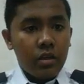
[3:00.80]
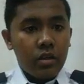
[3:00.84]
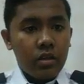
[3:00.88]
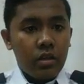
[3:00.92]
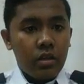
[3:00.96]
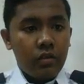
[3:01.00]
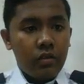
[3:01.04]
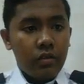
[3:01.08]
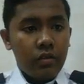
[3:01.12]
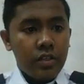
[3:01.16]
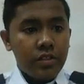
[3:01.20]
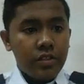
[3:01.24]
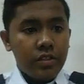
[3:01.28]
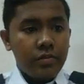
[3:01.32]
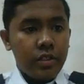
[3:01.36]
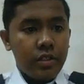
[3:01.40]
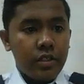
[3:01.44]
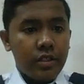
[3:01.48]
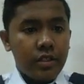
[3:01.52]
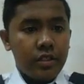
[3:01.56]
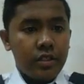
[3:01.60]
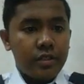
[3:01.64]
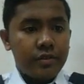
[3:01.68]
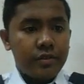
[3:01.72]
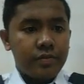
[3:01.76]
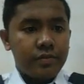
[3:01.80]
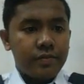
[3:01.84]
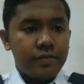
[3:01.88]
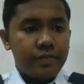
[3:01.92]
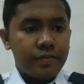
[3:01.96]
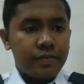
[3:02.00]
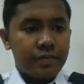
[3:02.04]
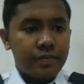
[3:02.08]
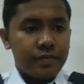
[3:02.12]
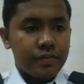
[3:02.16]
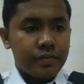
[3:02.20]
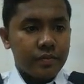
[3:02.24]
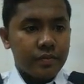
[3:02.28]
Convex mirror.
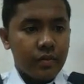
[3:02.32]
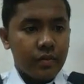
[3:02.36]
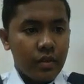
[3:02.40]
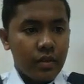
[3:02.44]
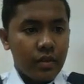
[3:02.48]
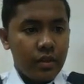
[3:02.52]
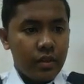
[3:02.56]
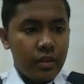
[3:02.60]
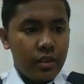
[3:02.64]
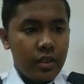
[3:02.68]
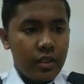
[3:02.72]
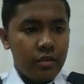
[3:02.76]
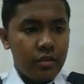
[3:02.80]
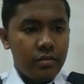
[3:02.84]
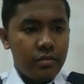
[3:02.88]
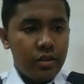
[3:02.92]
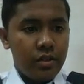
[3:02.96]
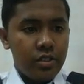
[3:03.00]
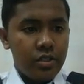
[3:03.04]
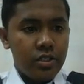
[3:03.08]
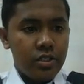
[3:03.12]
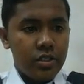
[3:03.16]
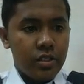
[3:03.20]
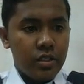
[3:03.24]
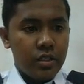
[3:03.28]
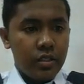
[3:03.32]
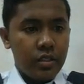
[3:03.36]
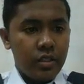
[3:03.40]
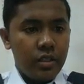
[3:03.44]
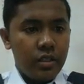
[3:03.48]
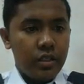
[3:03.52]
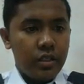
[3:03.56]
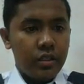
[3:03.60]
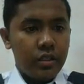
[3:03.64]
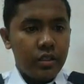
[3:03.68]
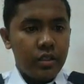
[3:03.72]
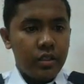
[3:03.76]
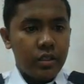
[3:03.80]
The image
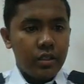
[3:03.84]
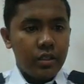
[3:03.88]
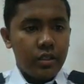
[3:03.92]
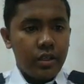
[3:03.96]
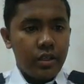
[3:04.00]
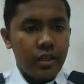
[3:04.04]
in the